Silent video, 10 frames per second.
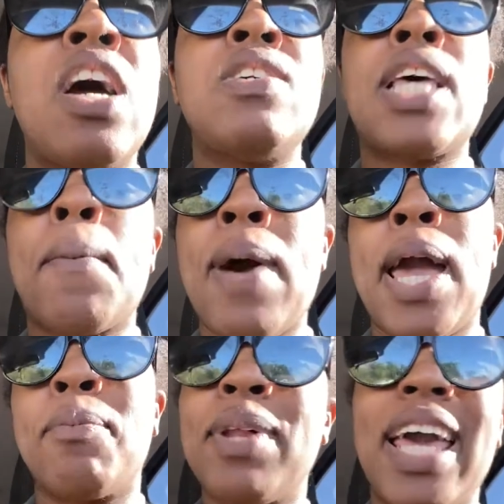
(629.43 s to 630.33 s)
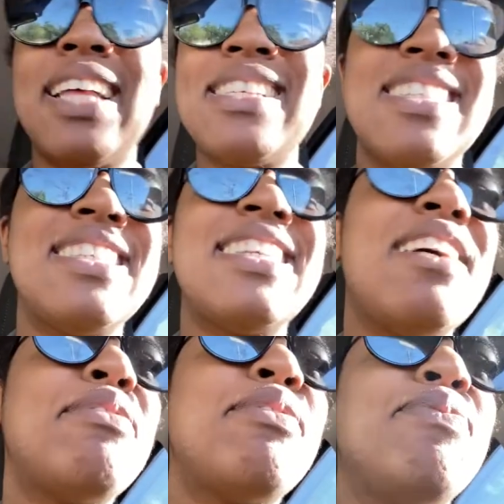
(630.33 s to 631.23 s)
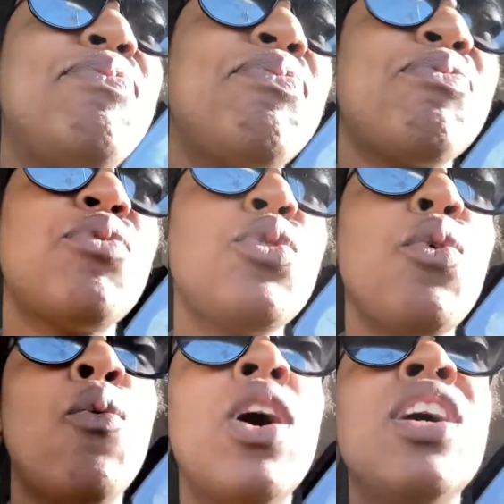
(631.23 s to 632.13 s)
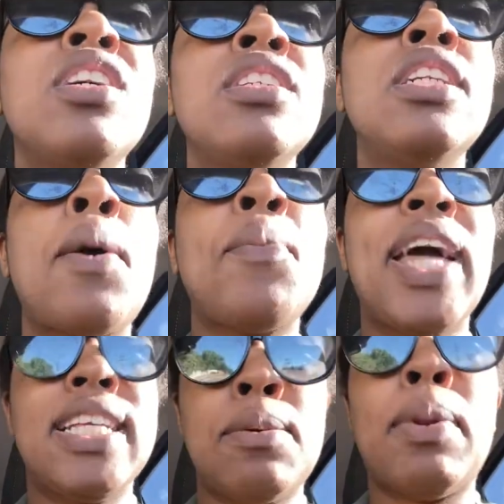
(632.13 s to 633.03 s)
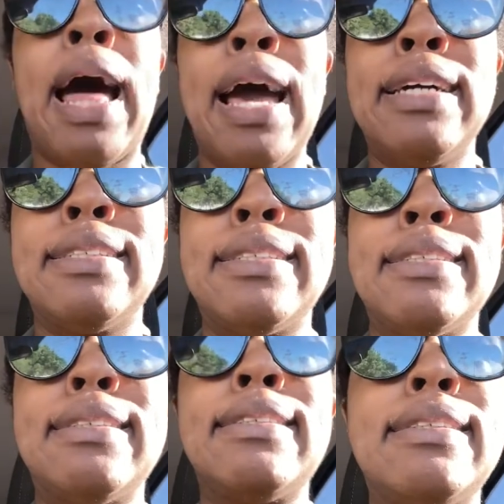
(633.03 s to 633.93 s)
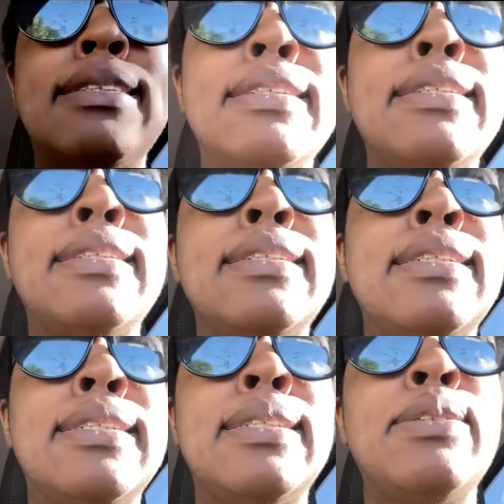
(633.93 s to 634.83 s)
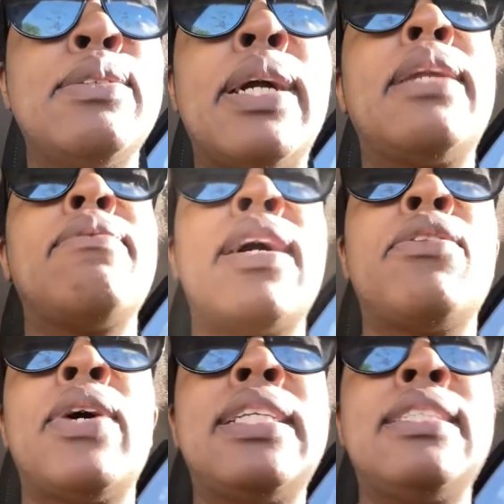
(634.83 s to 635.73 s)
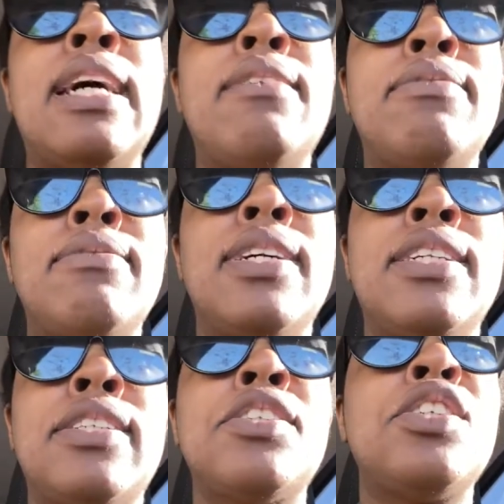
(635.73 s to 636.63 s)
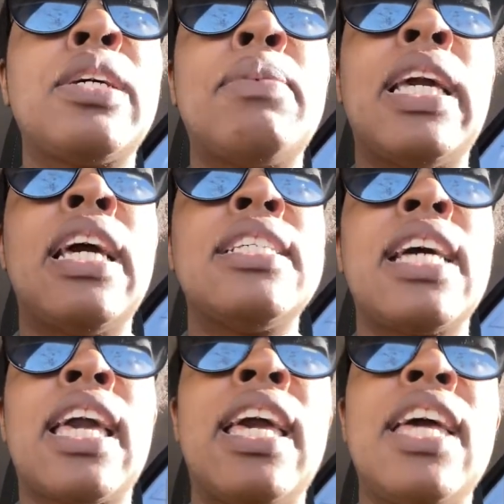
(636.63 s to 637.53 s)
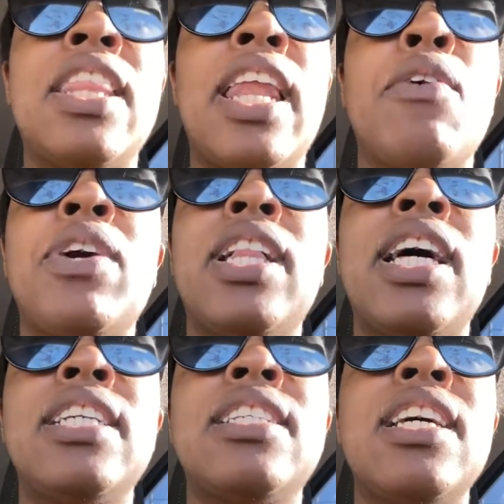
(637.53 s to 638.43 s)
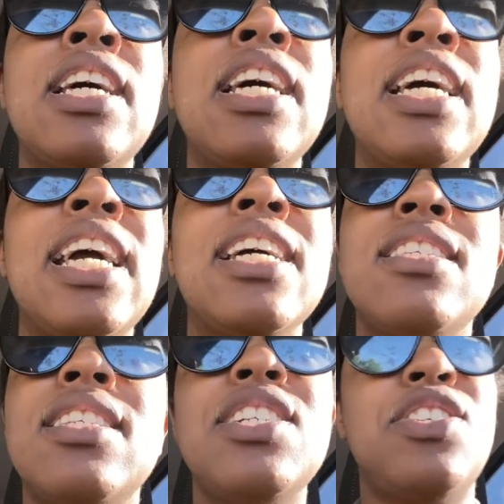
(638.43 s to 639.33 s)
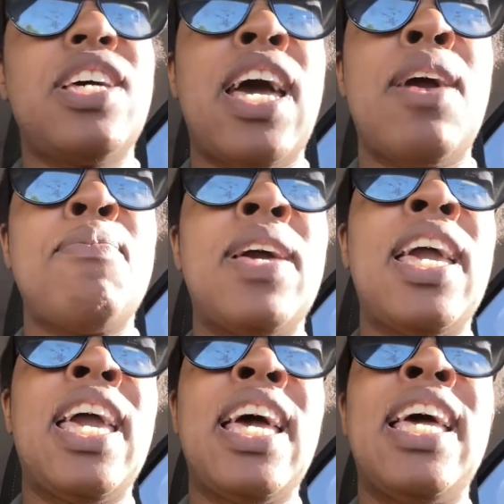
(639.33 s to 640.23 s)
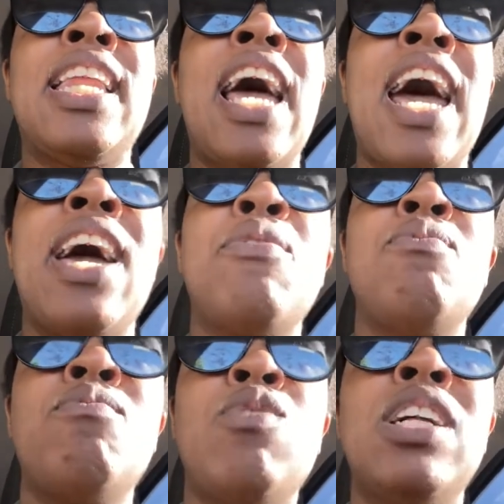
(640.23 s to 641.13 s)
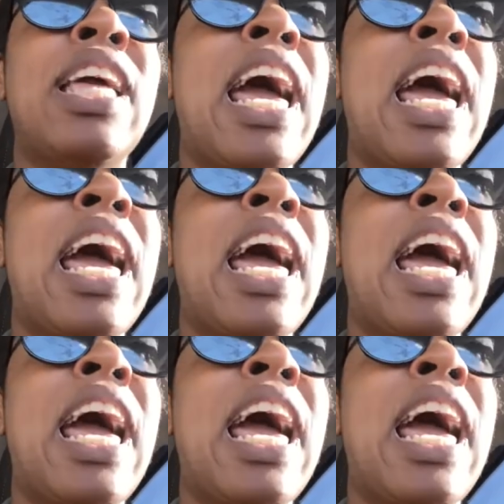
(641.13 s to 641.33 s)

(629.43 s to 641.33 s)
I was like buying plants and stuff, well, plant supplies, trying to find the right stuff, and it just took me a second. And then I realized it's dinner time and I really